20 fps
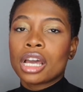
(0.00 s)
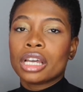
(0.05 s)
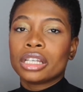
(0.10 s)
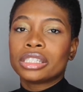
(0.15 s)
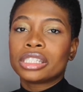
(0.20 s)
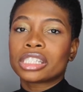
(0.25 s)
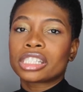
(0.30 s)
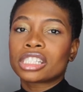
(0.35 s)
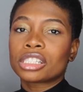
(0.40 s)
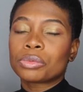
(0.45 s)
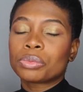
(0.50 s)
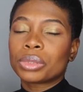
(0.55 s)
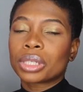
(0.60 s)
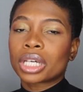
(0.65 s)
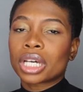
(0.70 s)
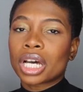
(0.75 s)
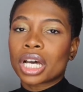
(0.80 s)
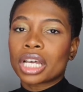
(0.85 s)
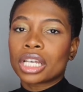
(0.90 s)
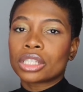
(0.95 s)
This is
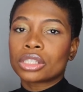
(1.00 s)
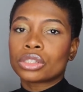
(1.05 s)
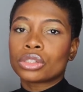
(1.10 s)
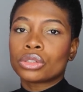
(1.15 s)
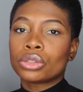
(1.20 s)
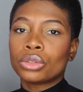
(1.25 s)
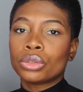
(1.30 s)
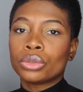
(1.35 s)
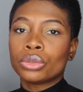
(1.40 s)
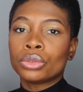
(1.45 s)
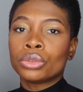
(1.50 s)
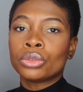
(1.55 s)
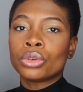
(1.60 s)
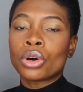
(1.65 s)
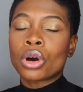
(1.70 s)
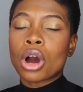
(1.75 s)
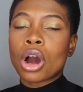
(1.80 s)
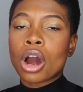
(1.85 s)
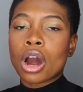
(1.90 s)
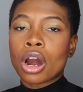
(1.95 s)
because
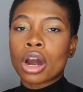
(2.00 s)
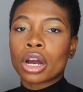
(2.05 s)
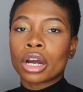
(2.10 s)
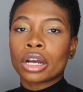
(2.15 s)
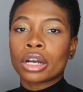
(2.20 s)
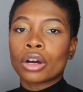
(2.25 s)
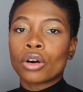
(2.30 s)
you are